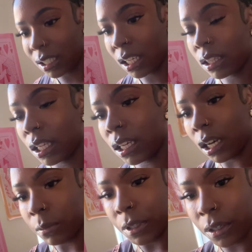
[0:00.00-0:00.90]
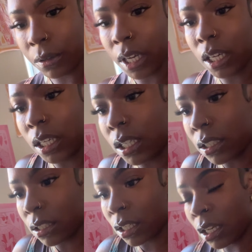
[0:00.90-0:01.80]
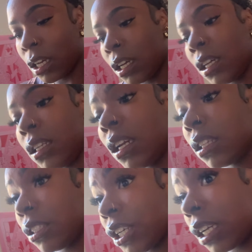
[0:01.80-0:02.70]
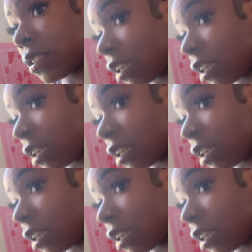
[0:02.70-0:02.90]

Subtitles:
I think I'll be okay, because none of the jackets